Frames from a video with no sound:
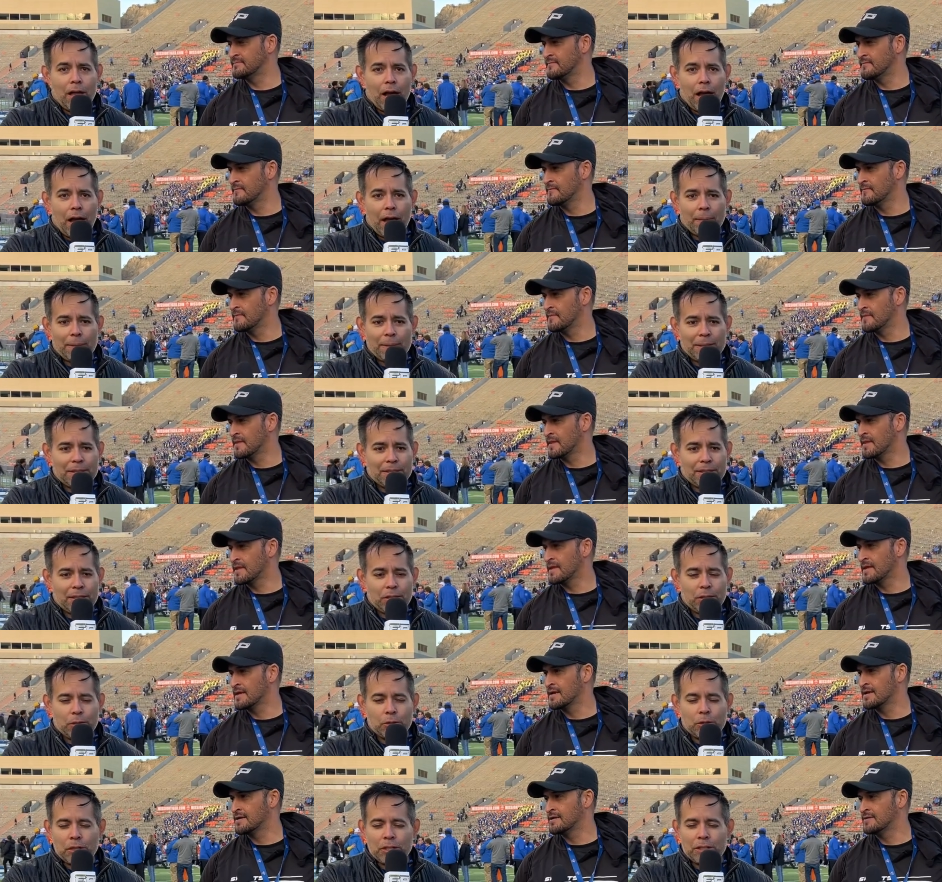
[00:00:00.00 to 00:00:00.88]
Speaker 1: I mean,
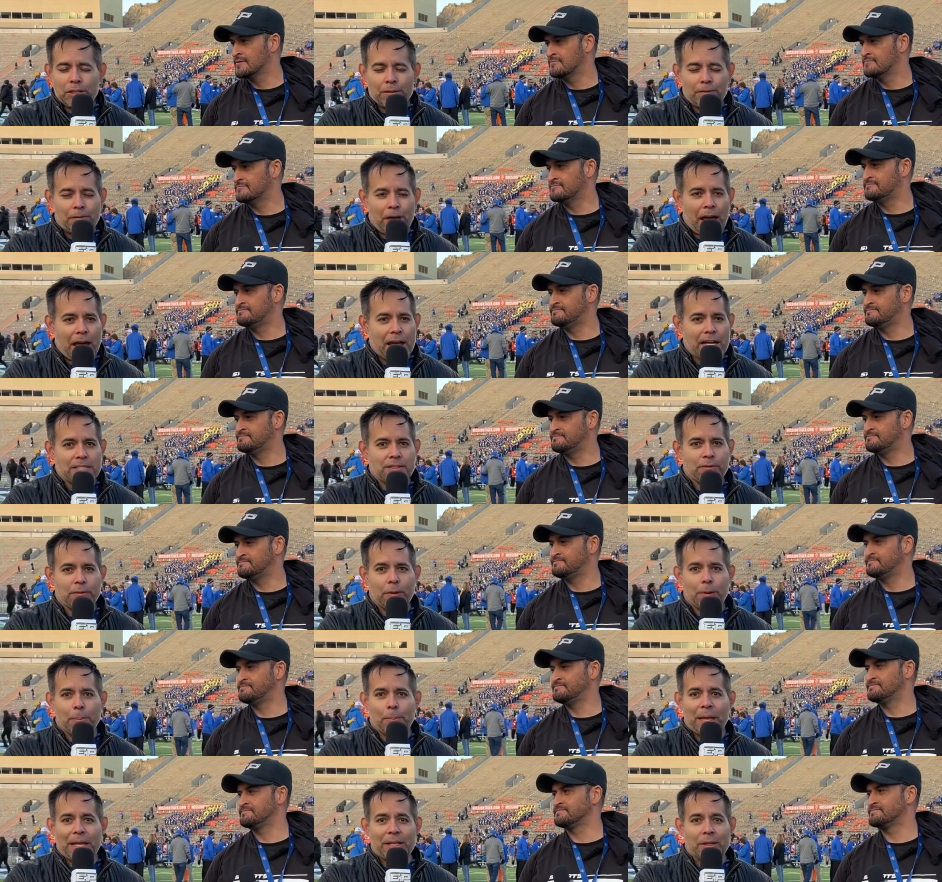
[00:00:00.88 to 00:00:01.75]
you couldn't have asked
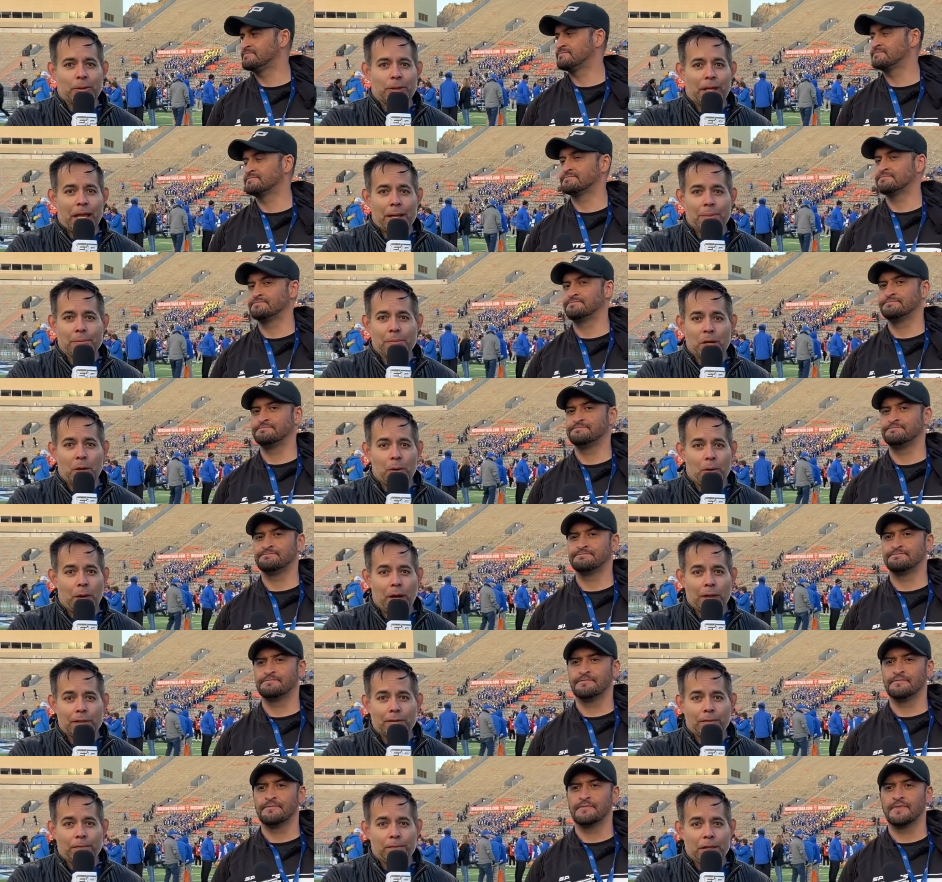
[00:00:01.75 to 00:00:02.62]
for a better game, though,
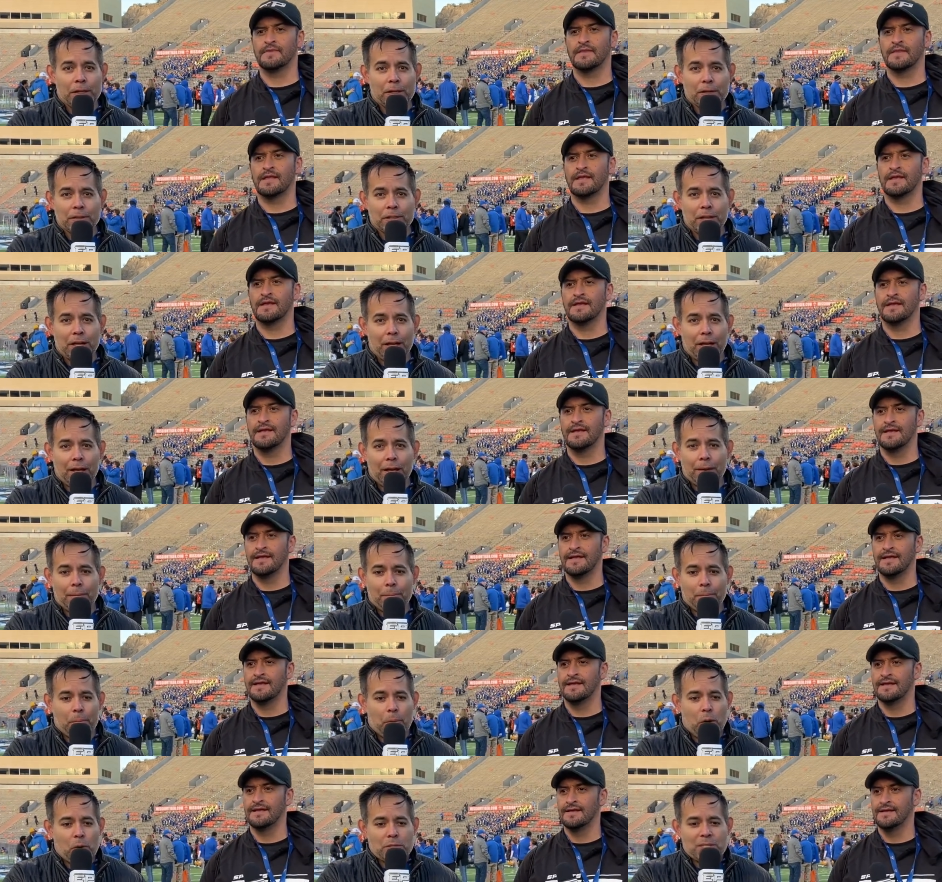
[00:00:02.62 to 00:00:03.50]
on the field. I, I
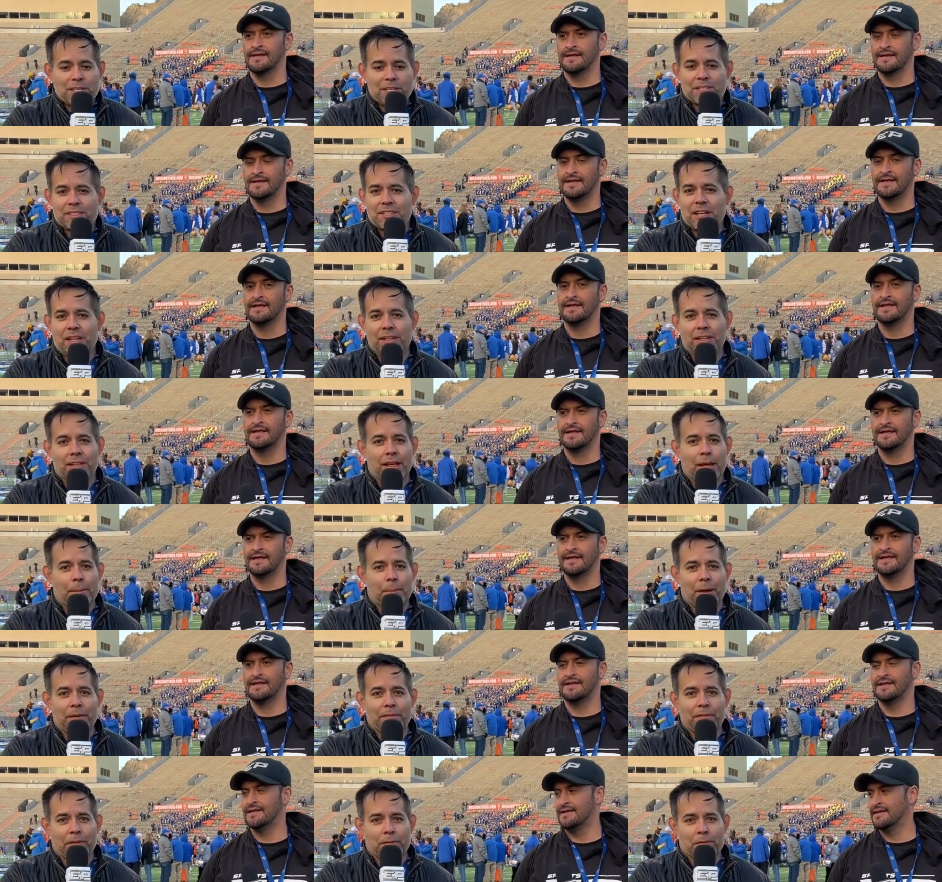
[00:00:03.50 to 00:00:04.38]
most exciting
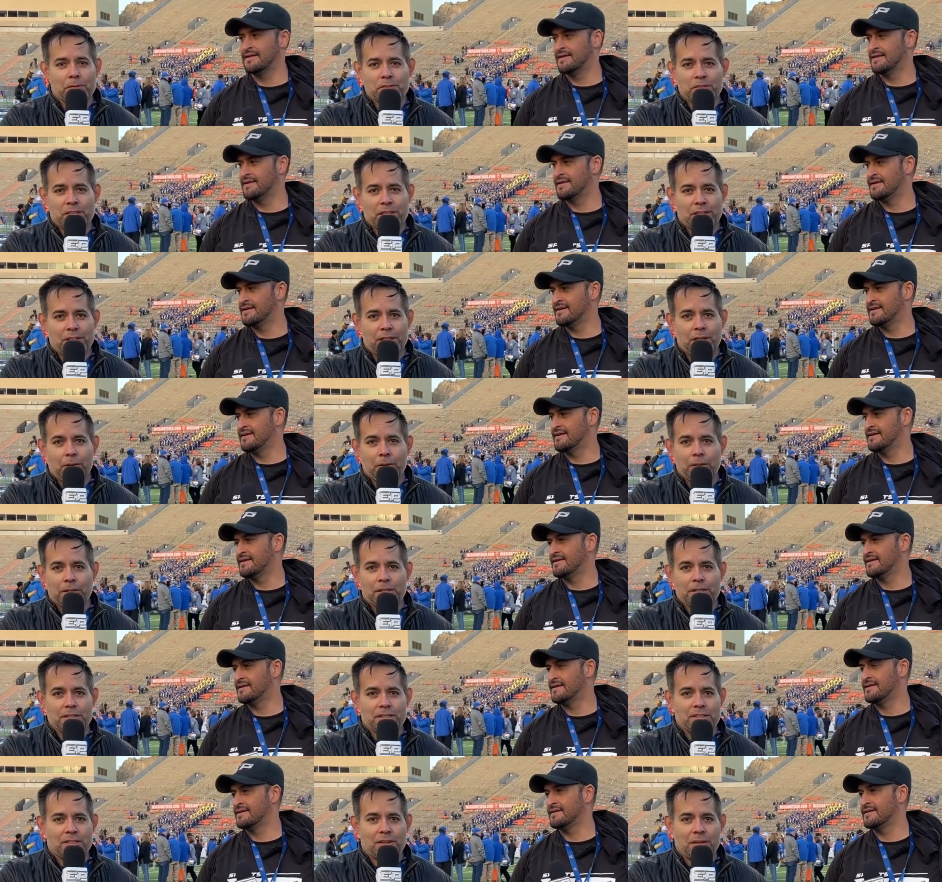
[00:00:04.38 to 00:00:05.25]
game I've ever seen here in
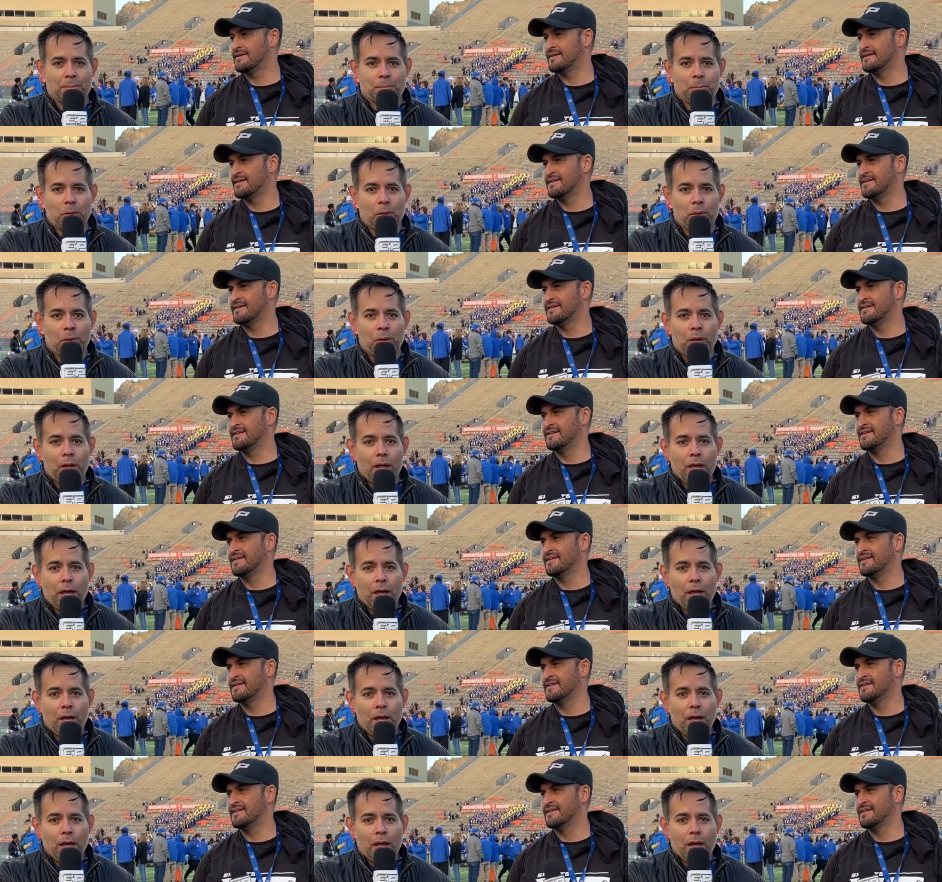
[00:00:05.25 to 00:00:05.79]
the Sun Bowl.